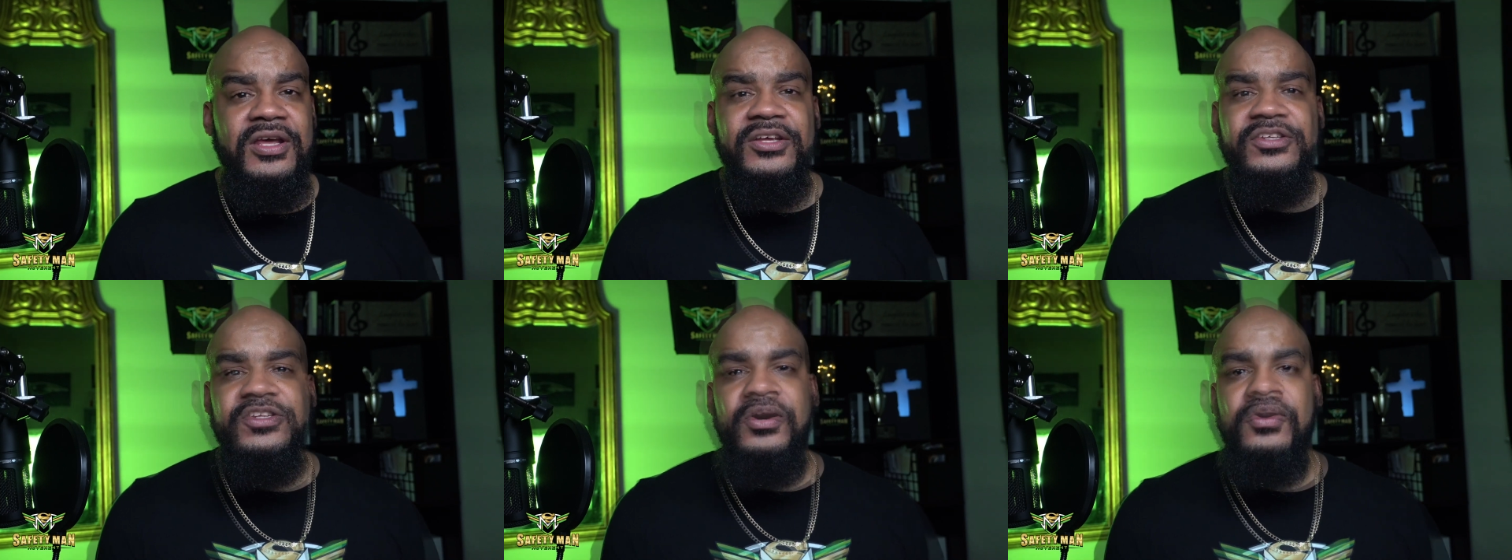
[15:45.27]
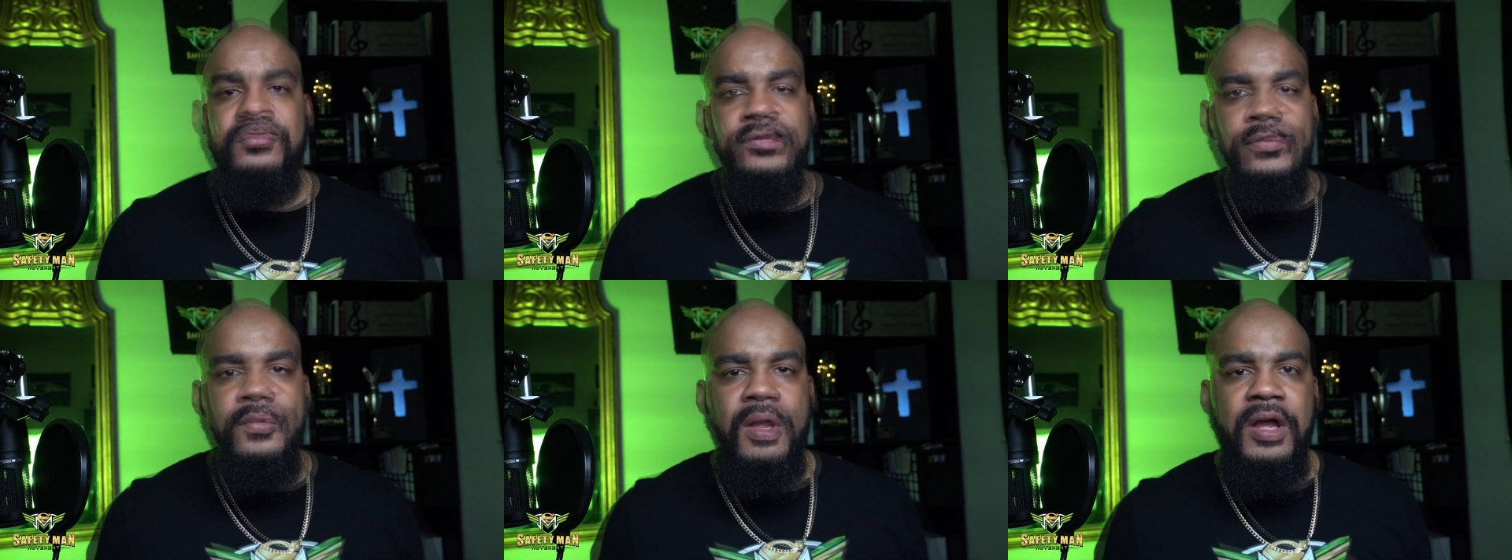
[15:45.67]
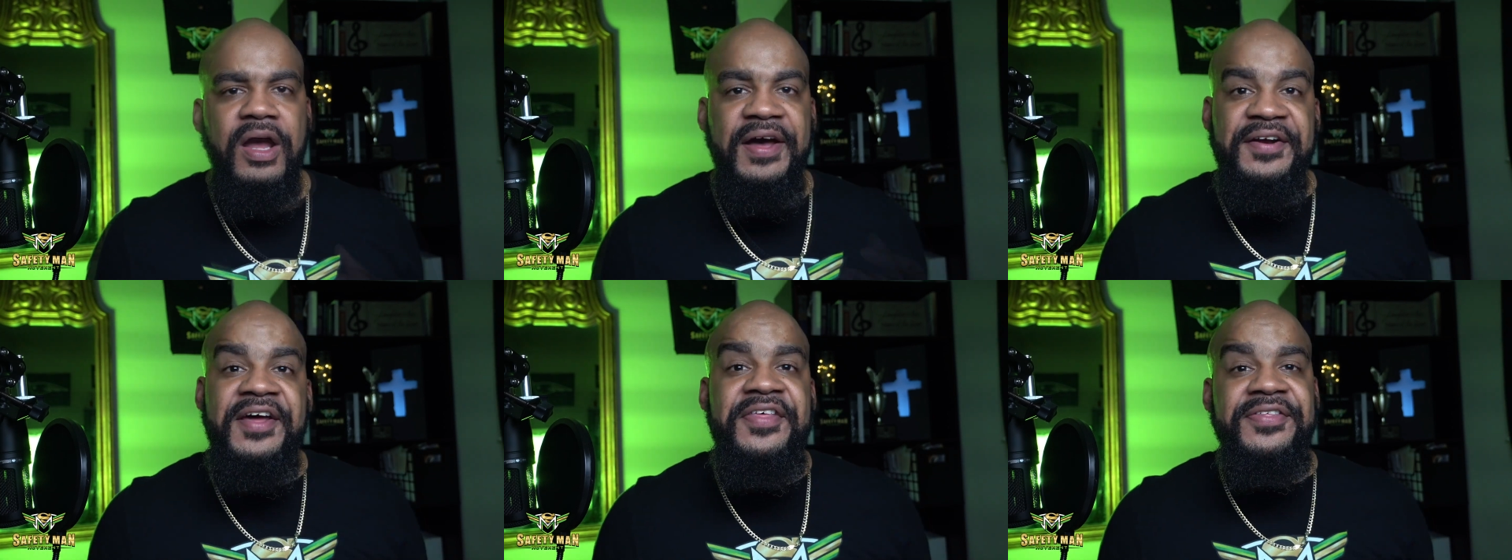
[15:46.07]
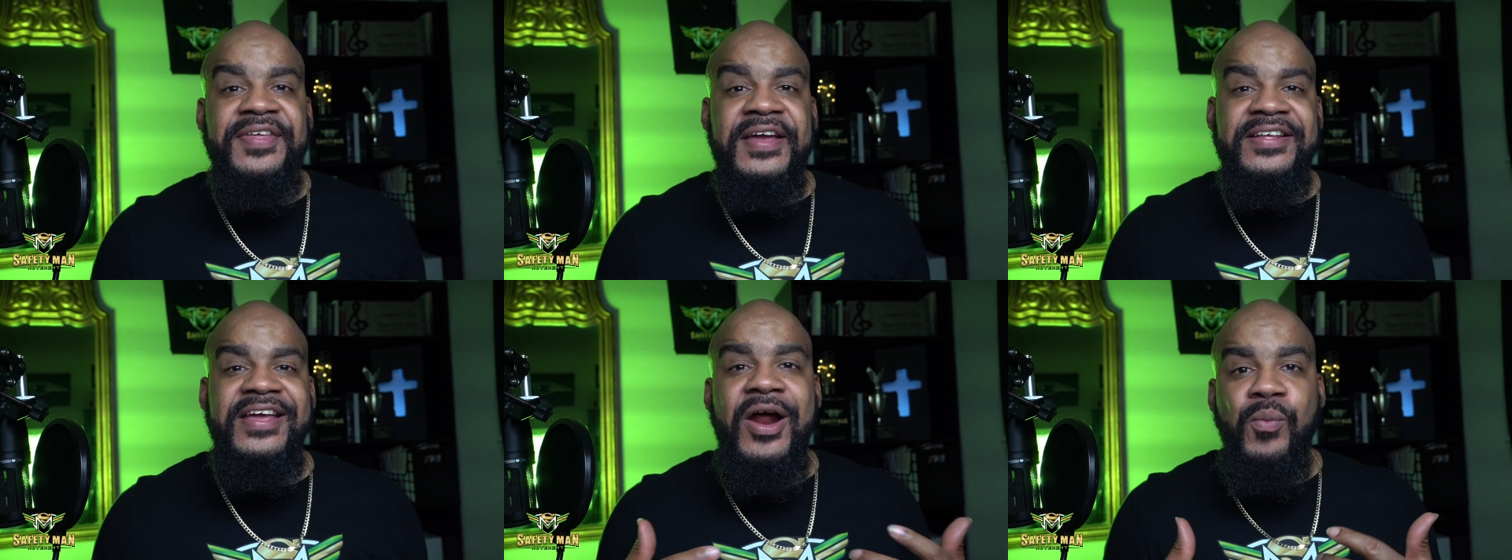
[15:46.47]
So another thing
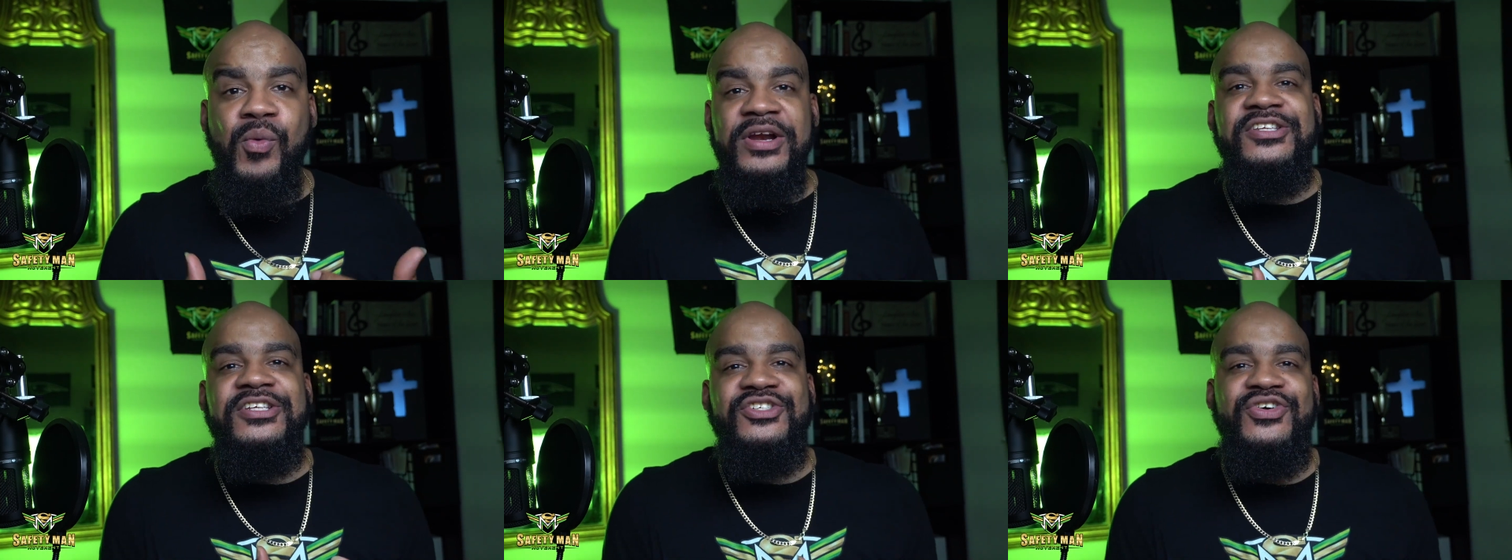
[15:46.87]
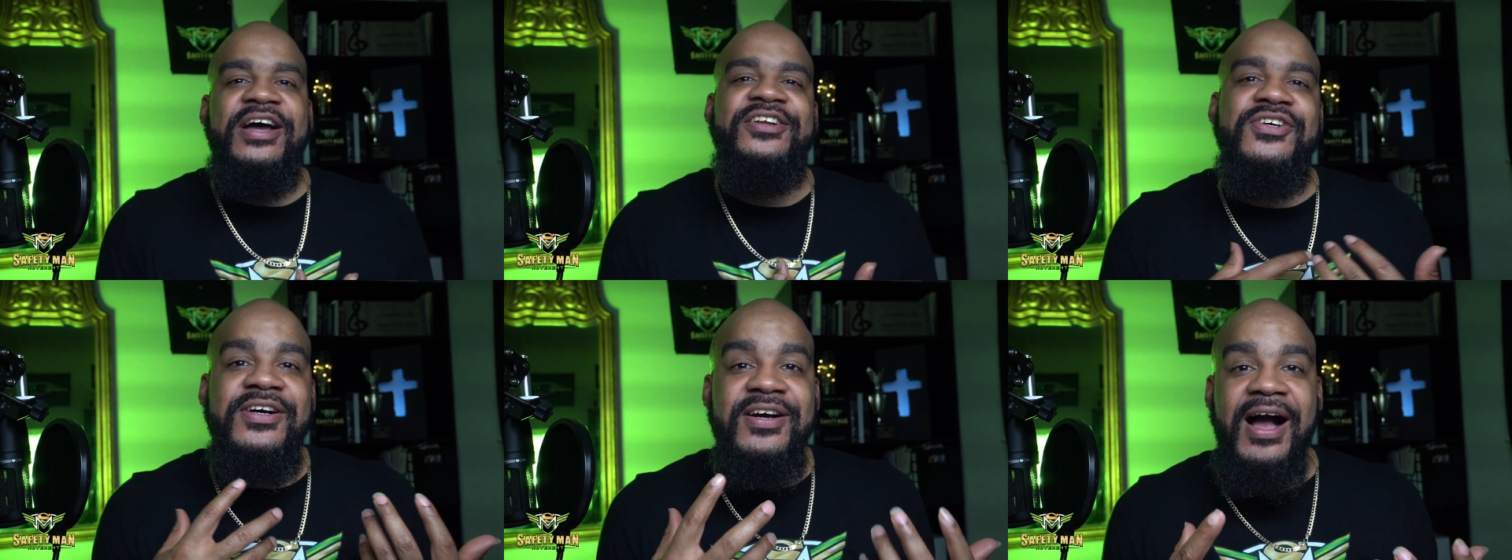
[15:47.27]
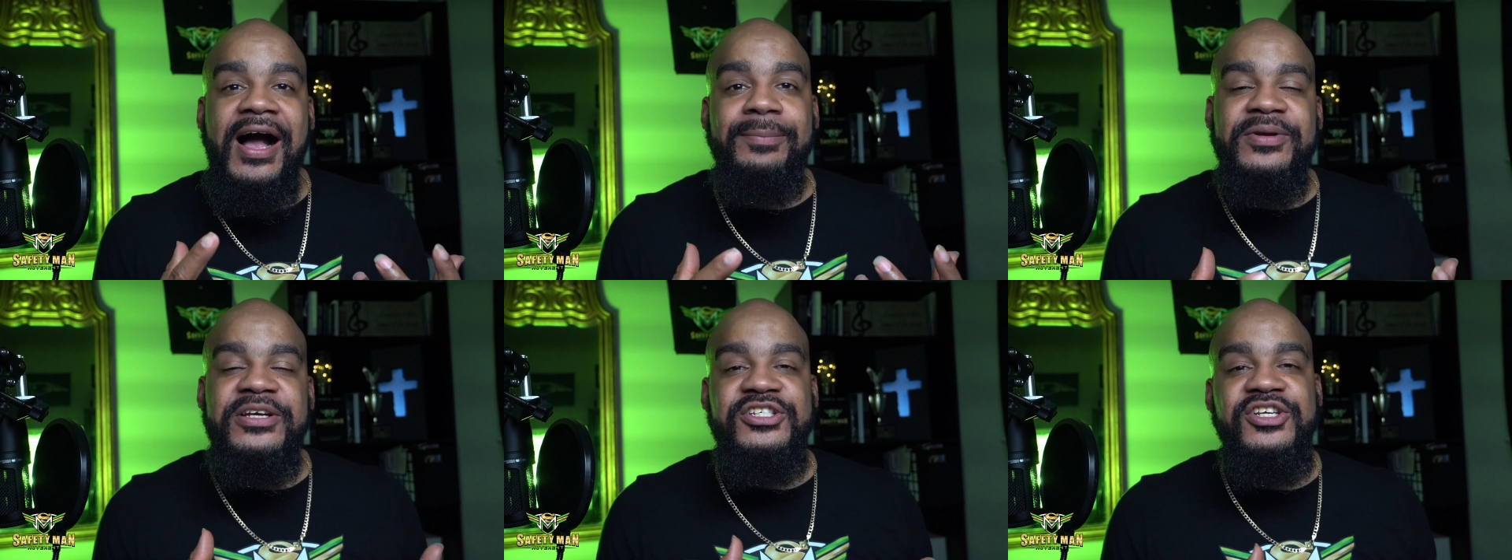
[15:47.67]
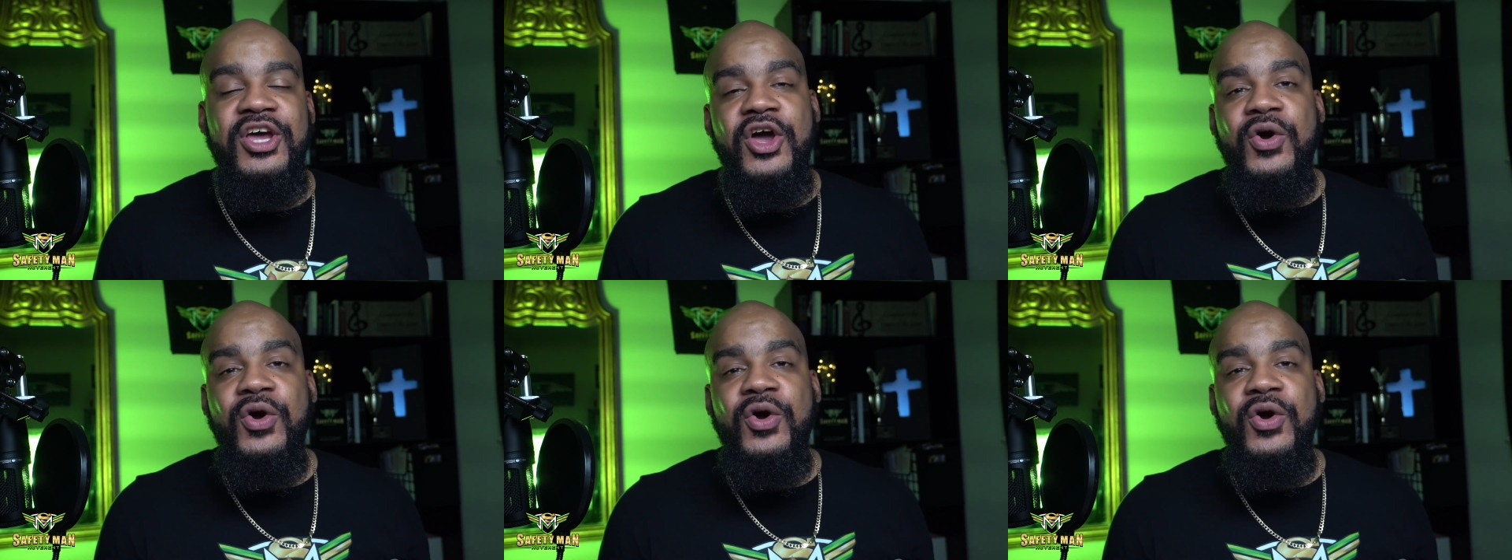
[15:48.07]
that I wanted to try to accomplish